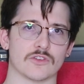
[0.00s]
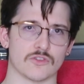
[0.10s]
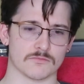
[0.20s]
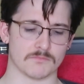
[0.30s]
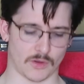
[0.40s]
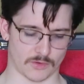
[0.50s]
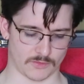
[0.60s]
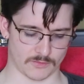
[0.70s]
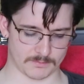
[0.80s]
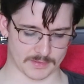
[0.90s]
new
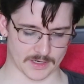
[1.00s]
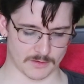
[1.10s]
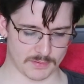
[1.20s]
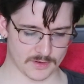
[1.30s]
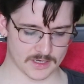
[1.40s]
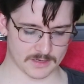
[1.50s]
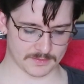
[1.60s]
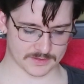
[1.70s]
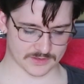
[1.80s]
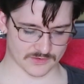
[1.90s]
model, but I'll put it up
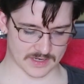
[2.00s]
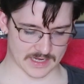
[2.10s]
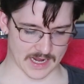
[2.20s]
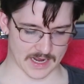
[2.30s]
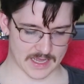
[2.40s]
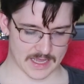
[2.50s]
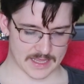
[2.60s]
on the screen now.